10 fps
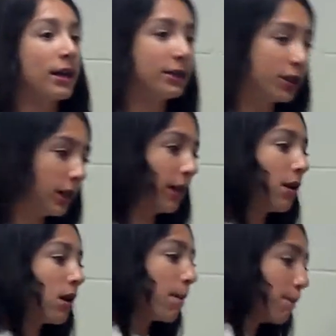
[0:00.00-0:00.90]
to
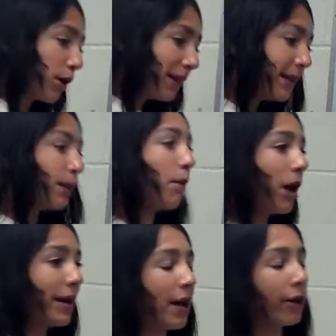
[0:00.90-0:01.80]
bring the
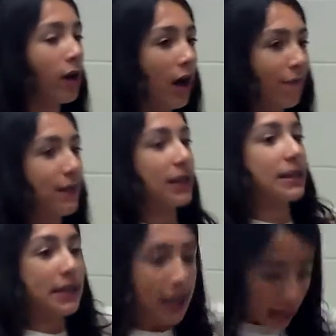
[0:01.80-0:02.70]
ball down to
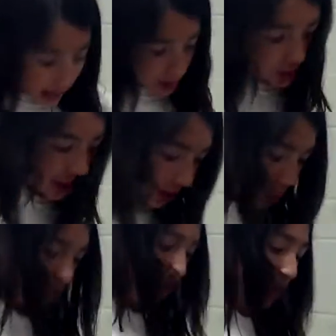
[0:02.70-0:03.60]
offense and J the
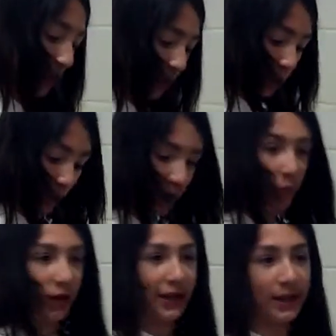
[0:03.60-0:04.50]
3 when
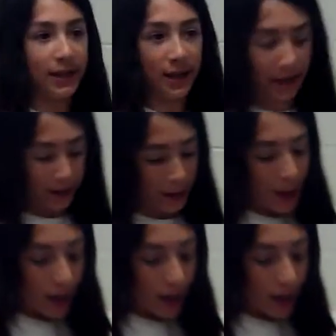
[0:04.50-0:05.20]
needed.